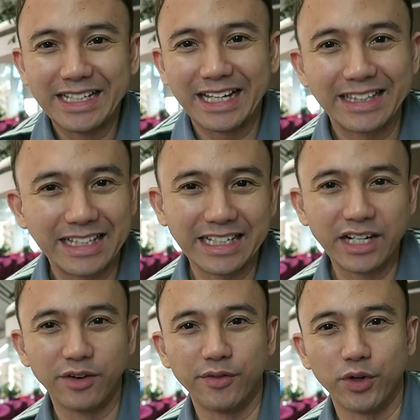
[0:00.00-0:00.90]
get that
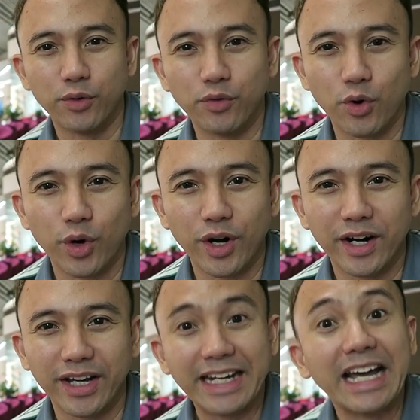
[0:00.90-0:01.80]
interview
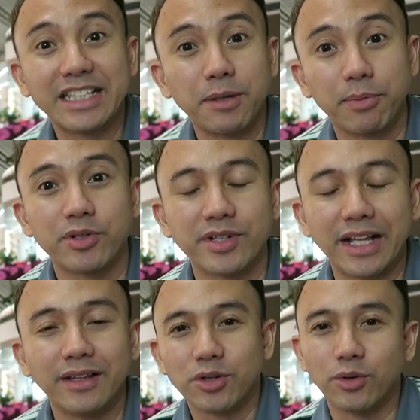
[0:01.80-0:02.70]
for an IT
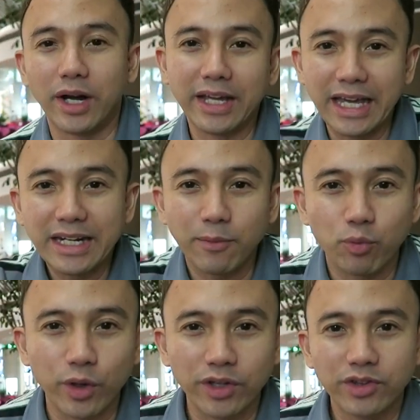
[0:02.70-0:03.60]
personnel. So I end
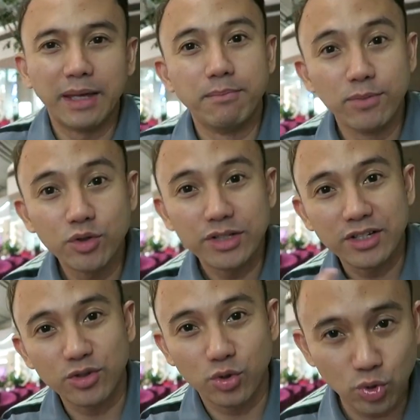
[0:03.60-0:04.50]
up with a
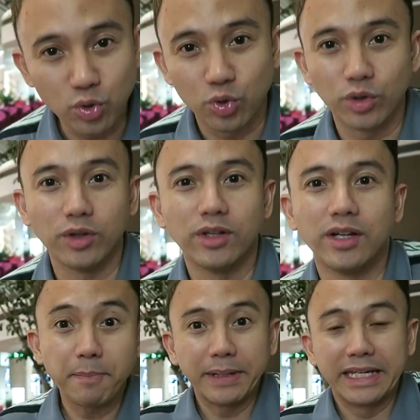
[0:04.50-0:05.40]
music school
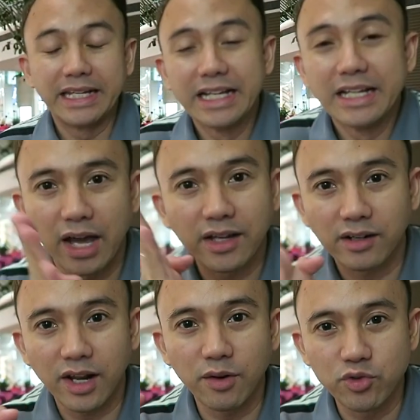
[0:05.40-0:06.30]
company. I
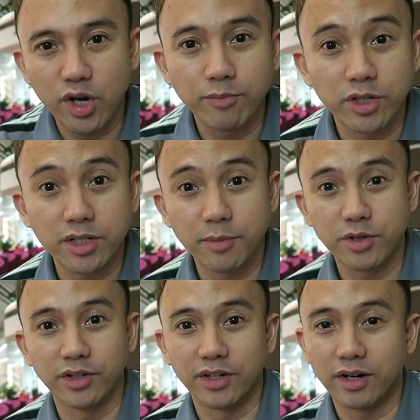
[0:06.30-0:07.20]
got a lot of job
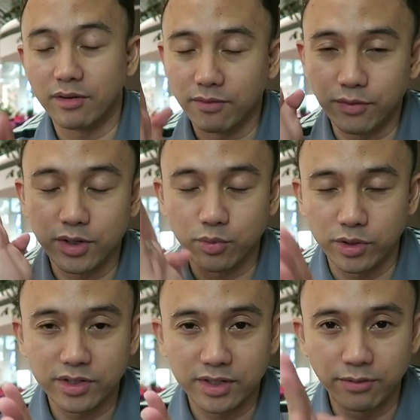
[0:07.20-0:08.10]
description there. First
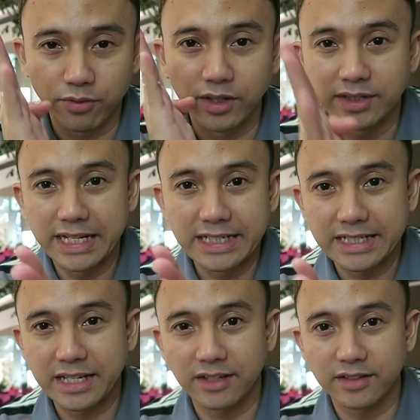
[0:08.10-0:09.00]
was the front desk
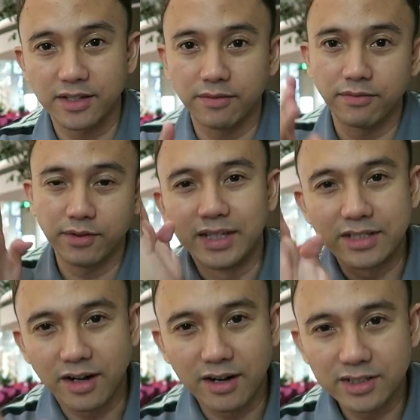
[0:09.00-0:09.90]
executive,
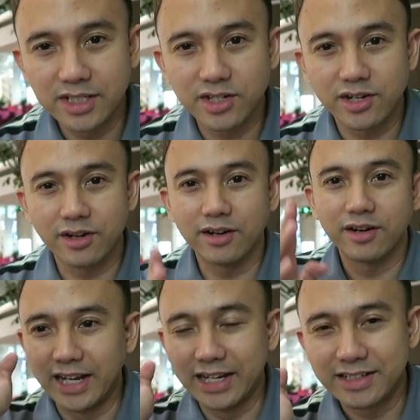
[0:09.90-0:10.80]
guitar teacher,
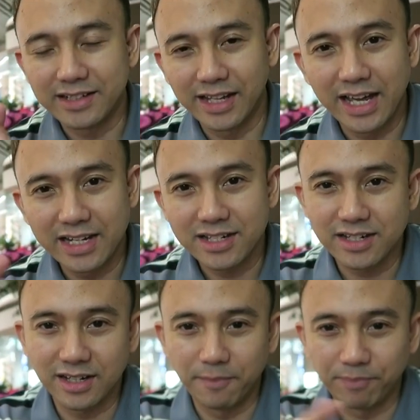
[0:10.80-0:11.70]
and
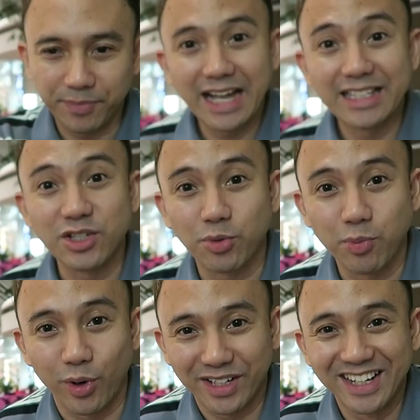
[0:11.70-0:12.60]
slash IT
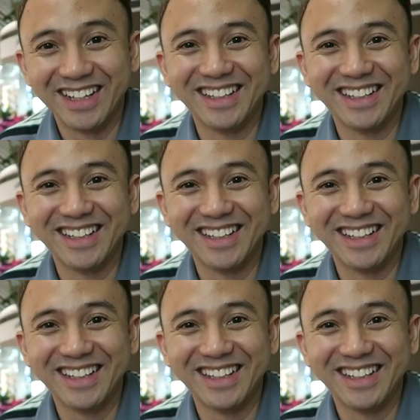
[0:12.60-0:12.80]
support.